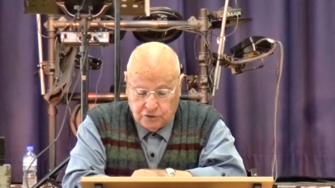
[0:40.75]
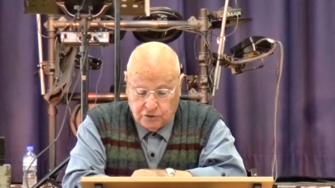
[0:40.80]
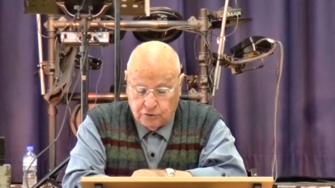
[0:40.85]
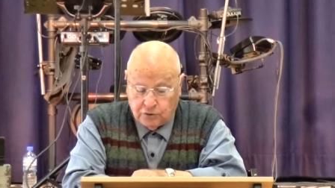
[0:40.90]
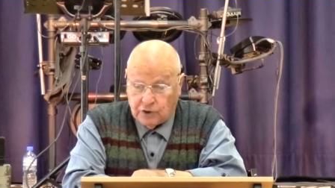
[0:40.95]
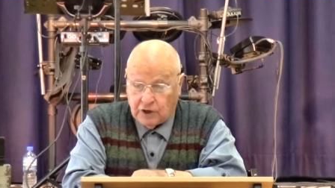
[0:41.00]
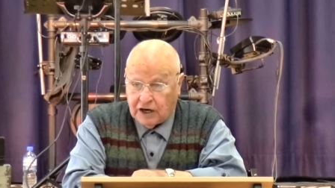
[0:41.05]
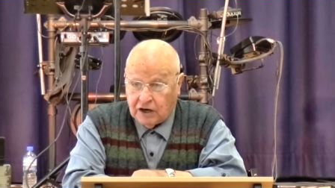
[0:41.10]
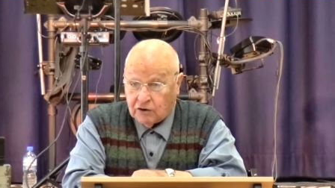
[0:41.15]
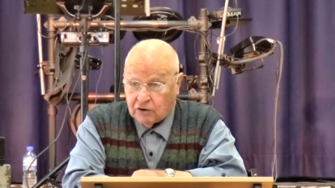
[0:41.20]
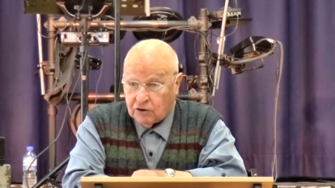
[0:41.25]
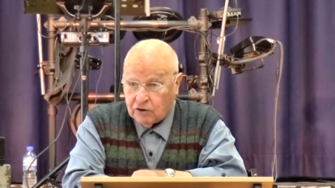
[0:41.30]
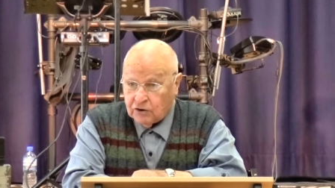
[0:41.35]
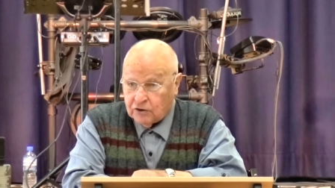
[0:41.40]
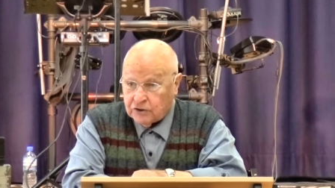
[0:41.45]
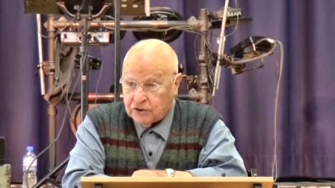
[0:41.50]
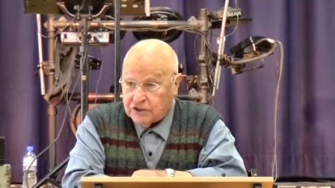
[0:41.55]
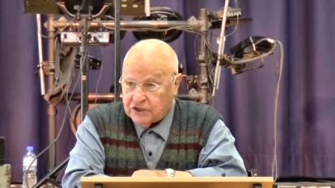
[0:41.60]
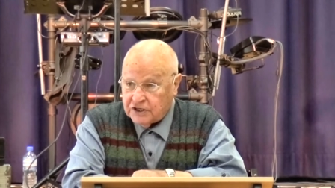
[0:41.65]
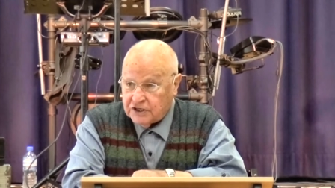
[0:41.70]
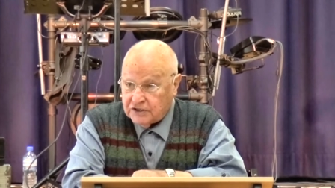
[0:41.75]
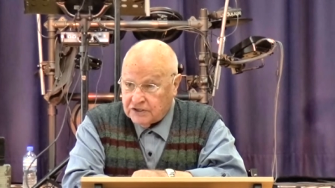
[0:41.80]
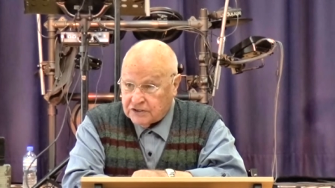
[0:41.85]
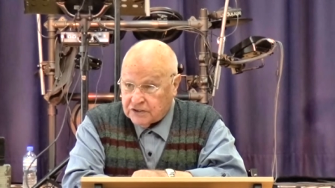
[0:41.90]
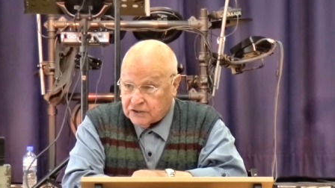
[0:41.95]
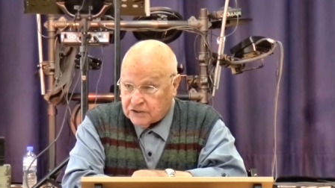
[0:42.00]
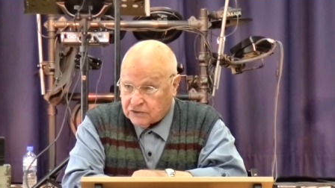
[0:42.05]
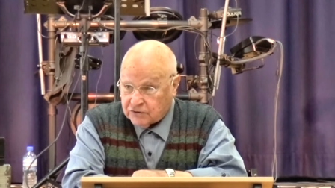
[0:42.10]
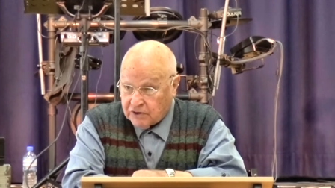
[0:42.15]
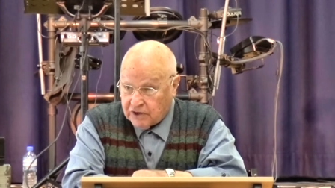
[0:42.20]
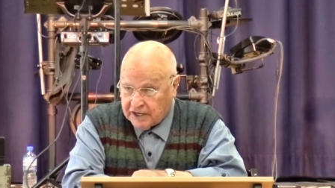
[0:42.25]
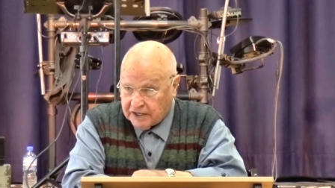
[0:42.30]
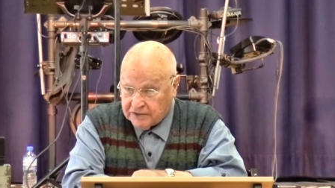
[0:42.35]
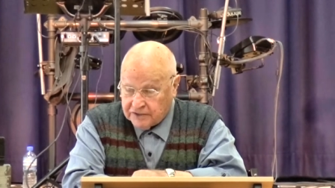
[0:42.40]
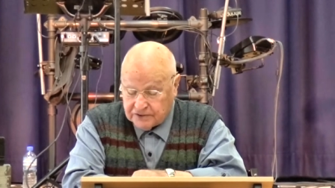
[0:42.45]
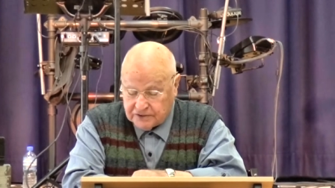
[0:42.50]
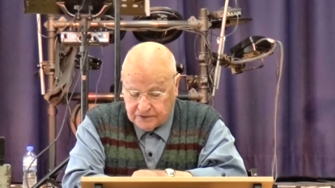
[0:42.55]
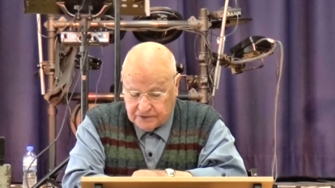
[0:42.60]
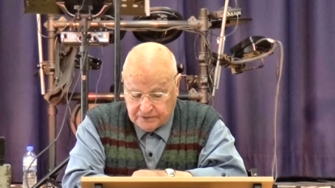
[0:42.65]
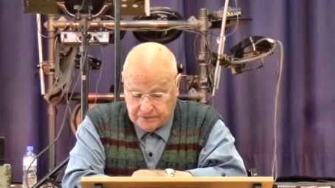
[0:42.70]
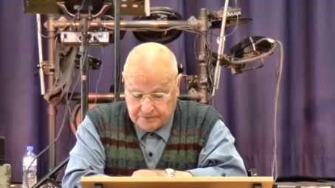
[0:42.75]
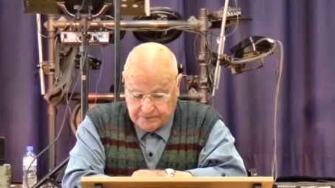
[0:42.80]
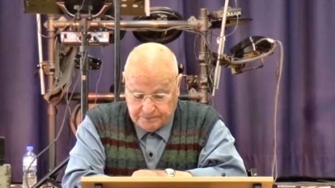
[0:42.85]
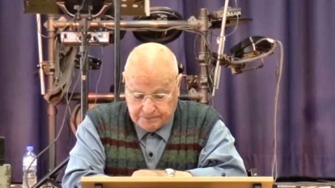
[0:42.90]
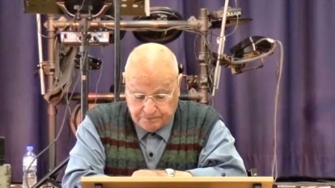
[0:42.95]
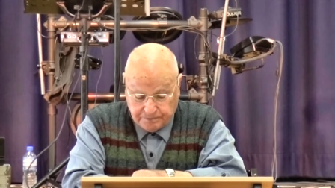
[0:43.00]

through our Lord Jesus Christ.